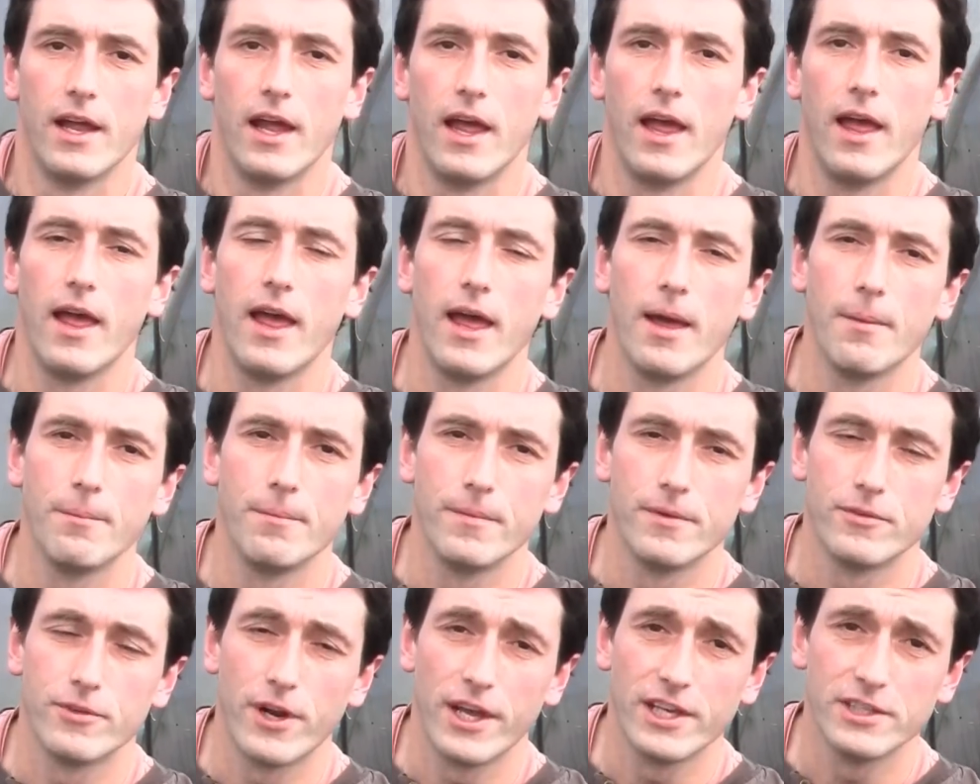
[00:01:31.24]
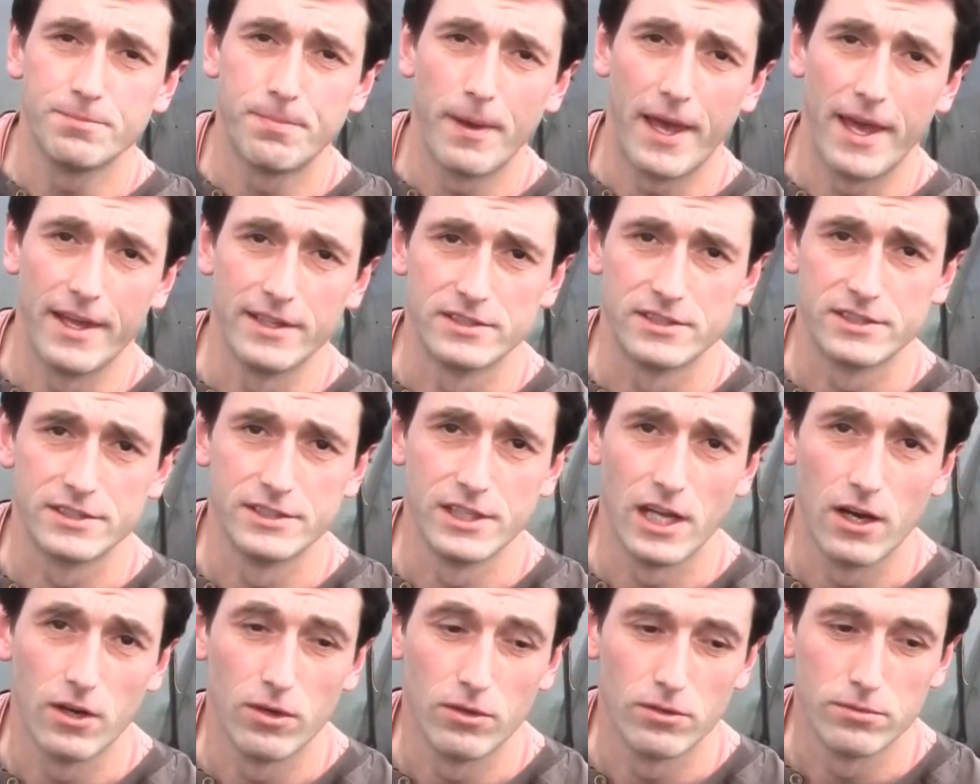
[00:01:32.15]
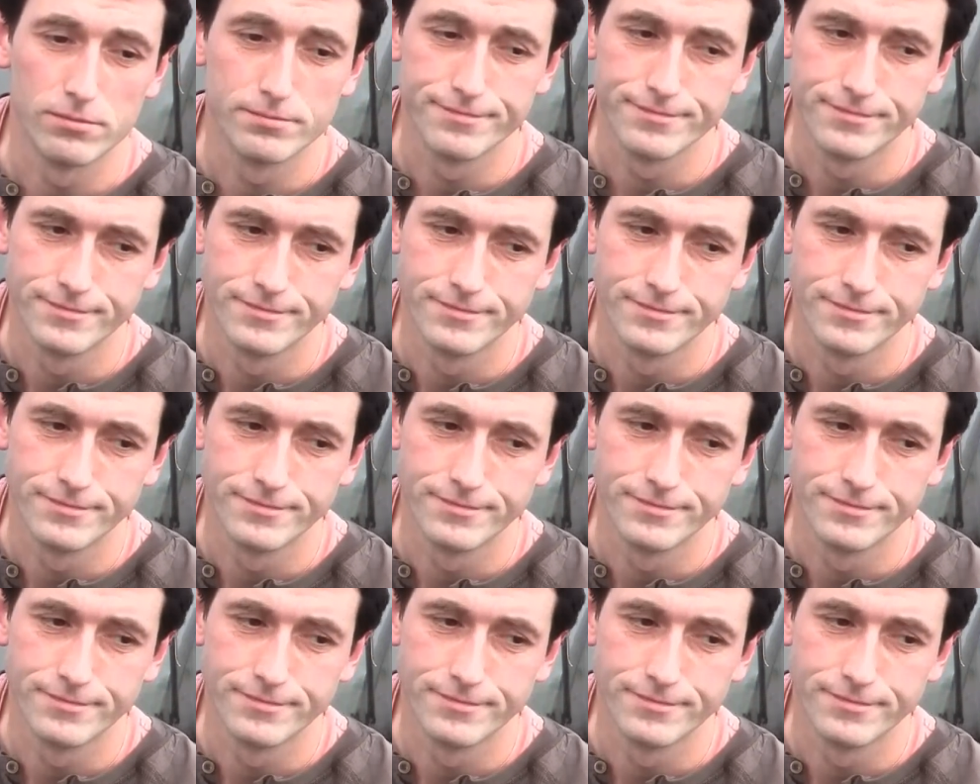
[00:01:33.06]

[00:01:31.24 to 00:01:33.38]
Raised beds. Now,